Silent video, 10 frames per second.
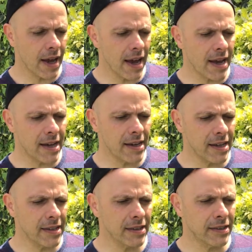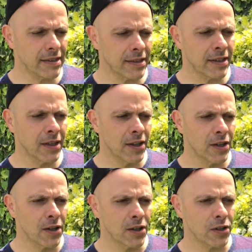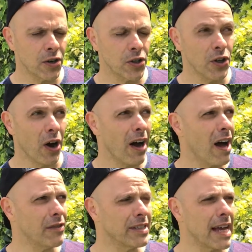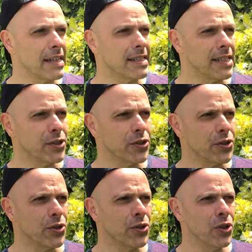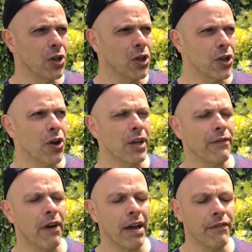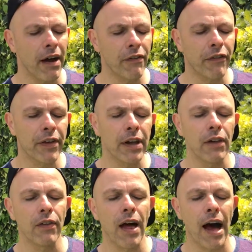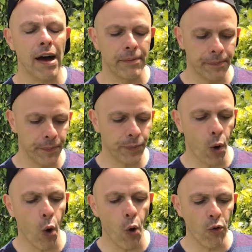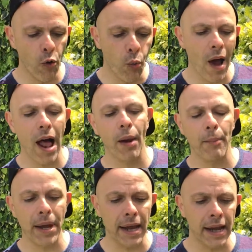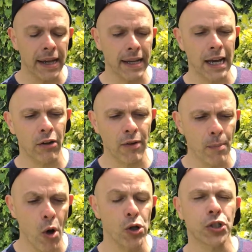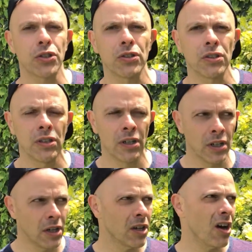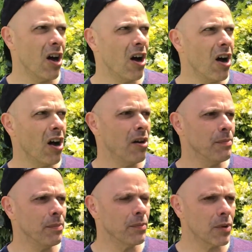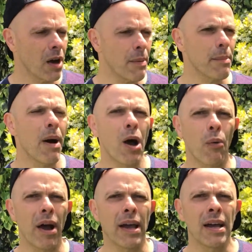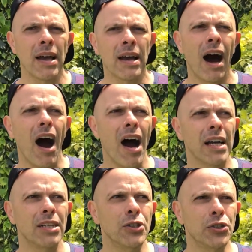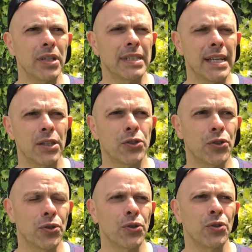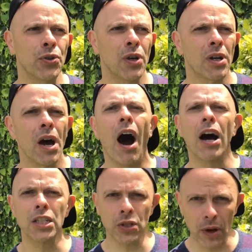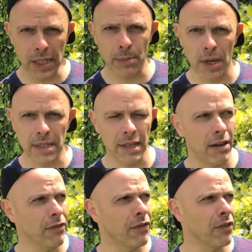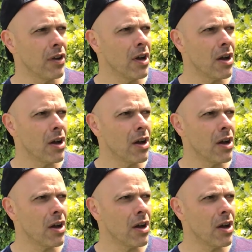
and so you know I have a tendency to you know if I if I feel that overwhelming kind of emotion um, coming my way, I usually tend to isolate myself.